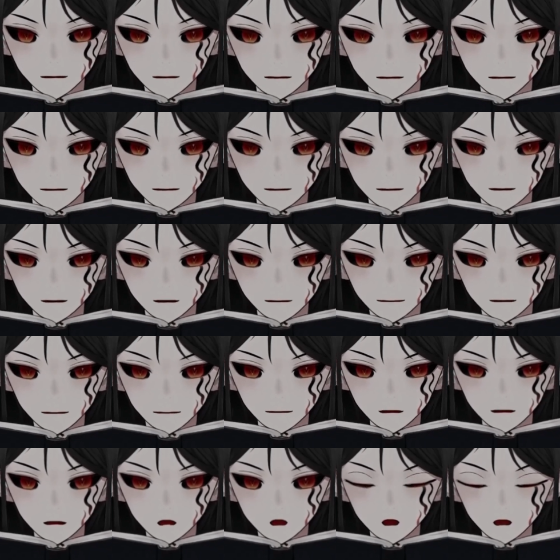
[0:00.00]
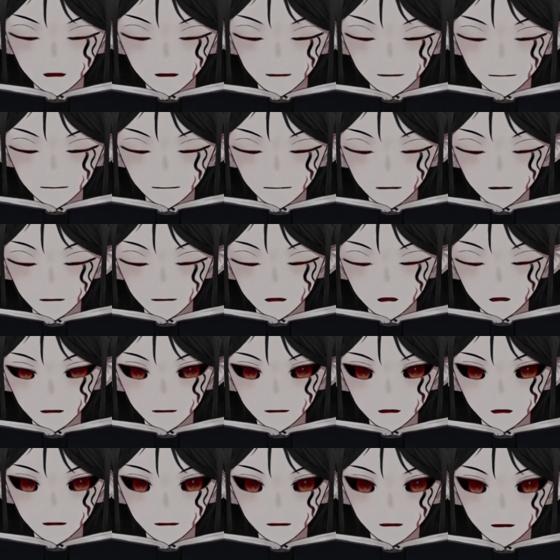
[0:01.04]
Some of you guys will think
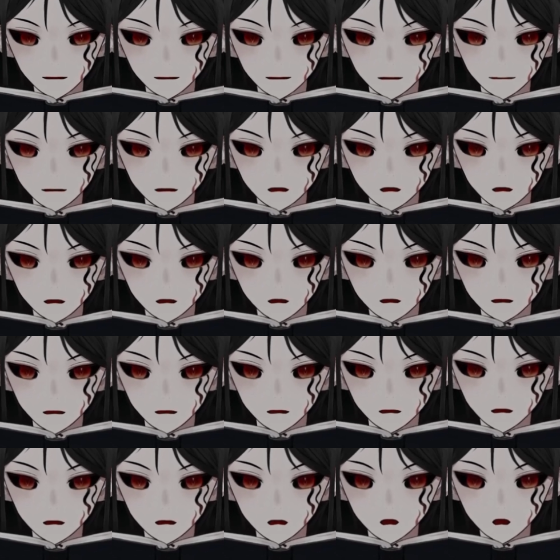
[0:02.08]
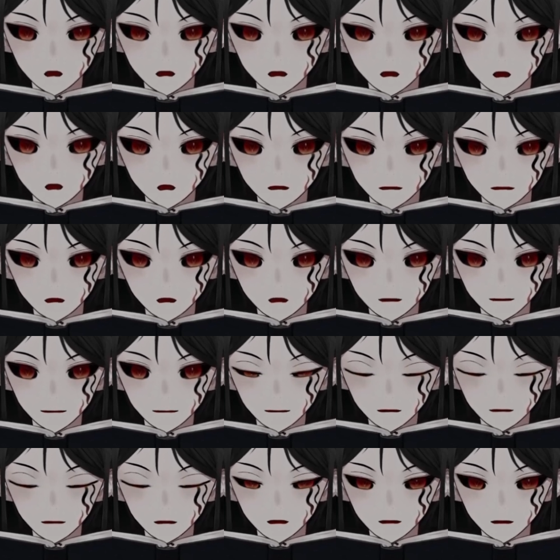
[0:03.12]
that this is weird. Why would I
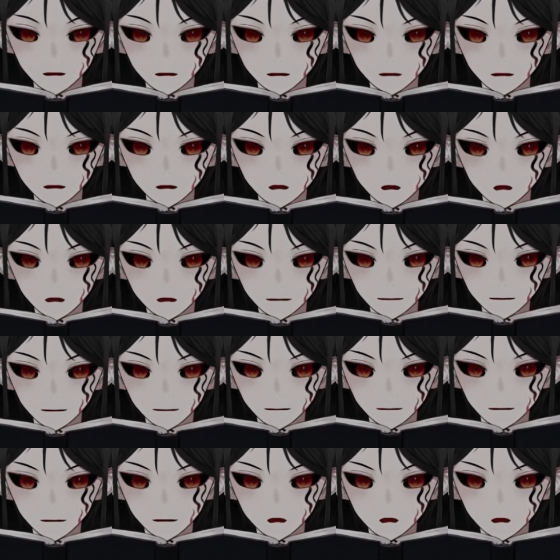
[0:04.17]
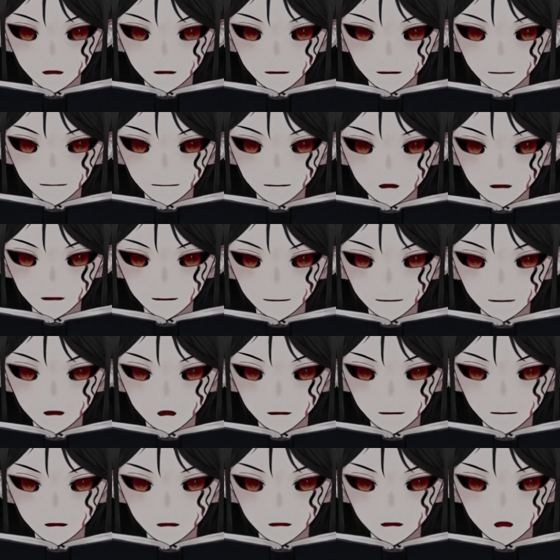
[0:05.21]
surrender a lot of information that
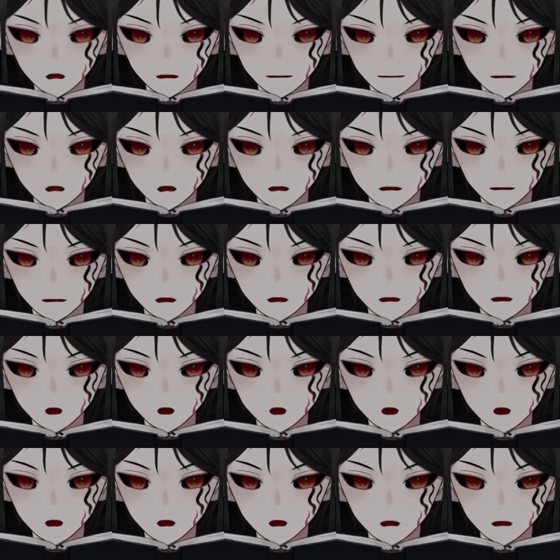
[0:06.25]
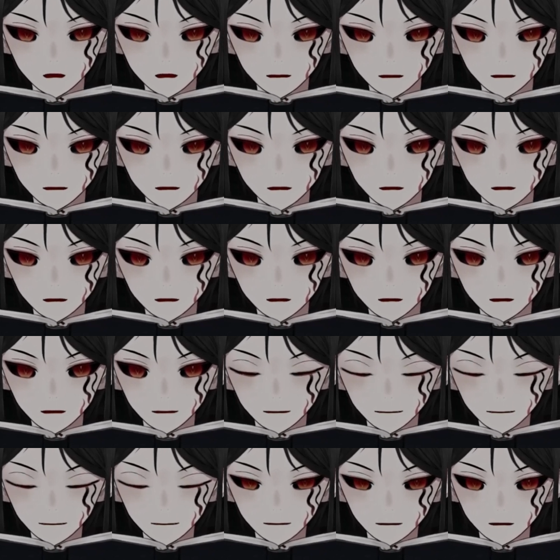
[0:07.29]
Davy would have already had?
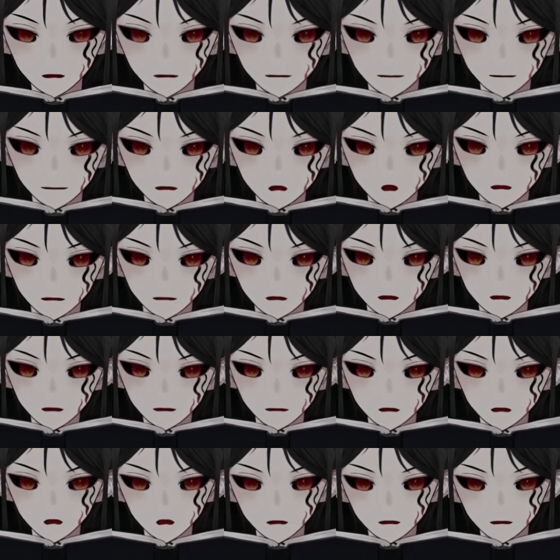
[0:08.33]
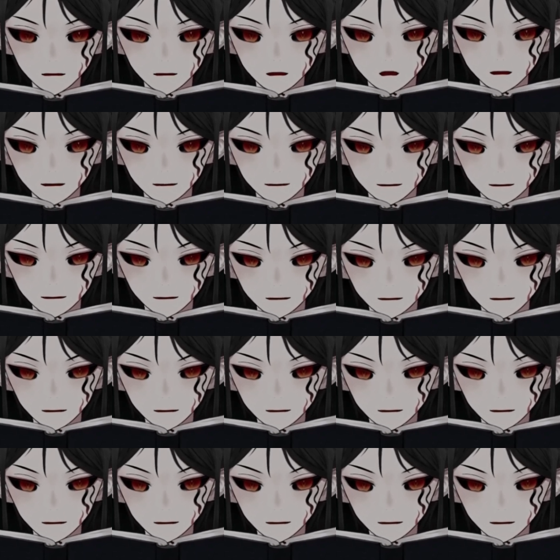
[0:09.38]
if he was already doing a bit?